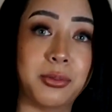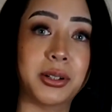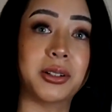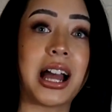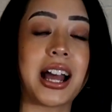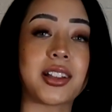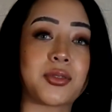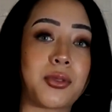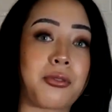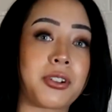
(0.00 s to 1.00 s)
built
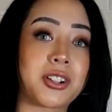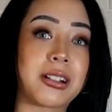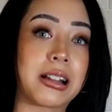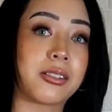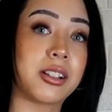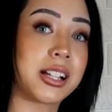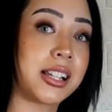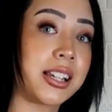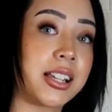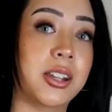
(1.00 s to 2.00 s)
ass refrigerator
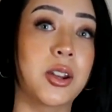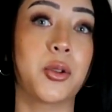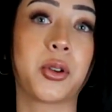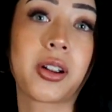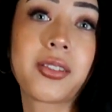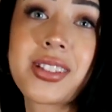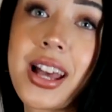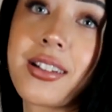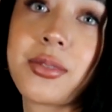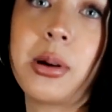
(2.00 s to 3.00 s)
looking no curves ass